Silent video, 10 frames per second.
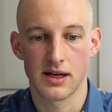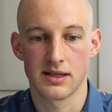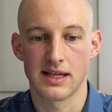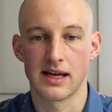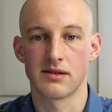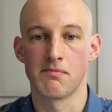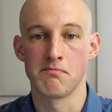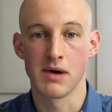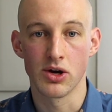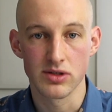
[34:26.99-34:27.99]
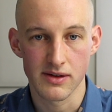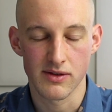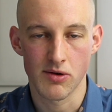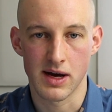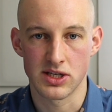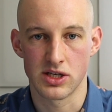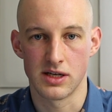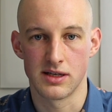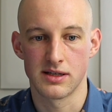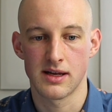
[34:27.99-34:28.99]
because that's most of the
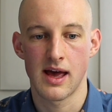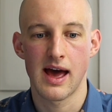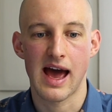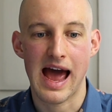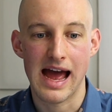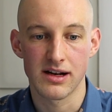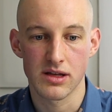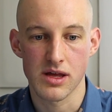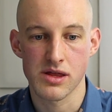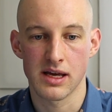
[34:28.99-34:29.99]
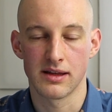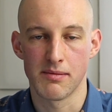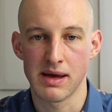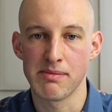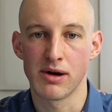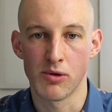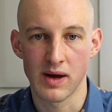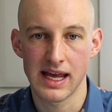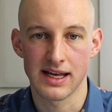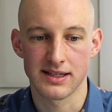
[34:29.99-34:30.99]
questions and the thing that people are
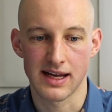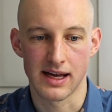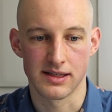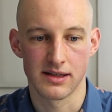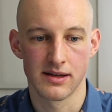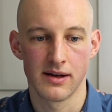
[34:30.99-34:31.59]
weakest at.